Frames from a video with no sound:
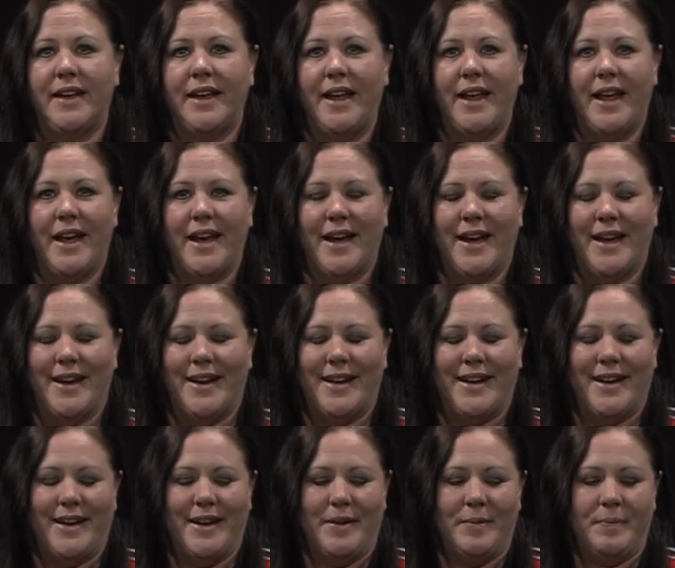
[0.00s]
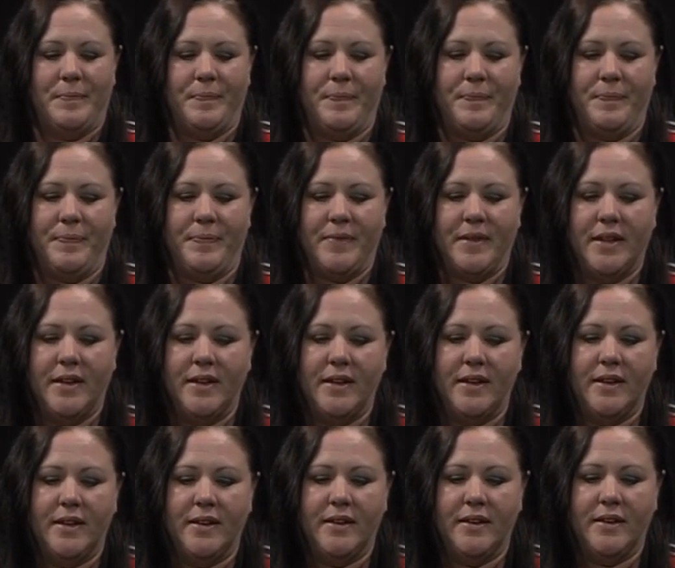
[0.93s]
And
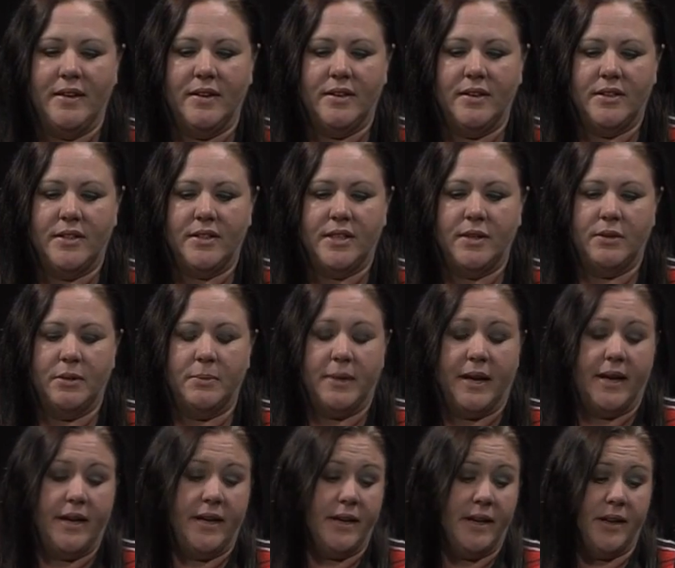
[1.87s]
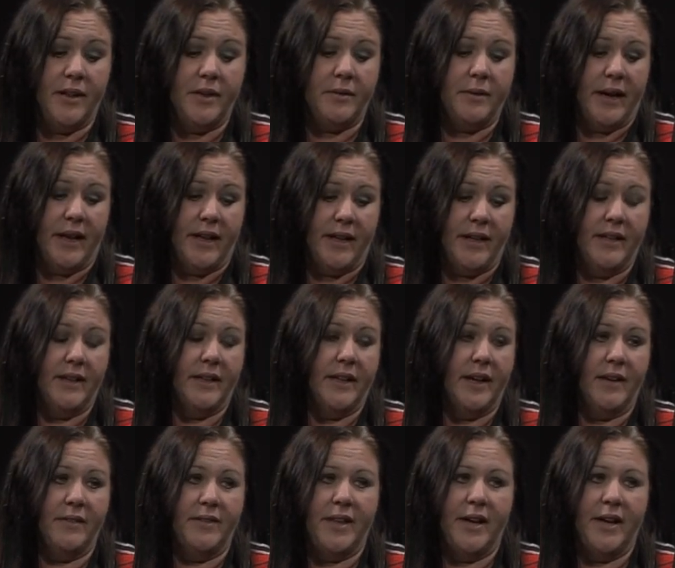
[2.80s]
so we're planning another rally in love.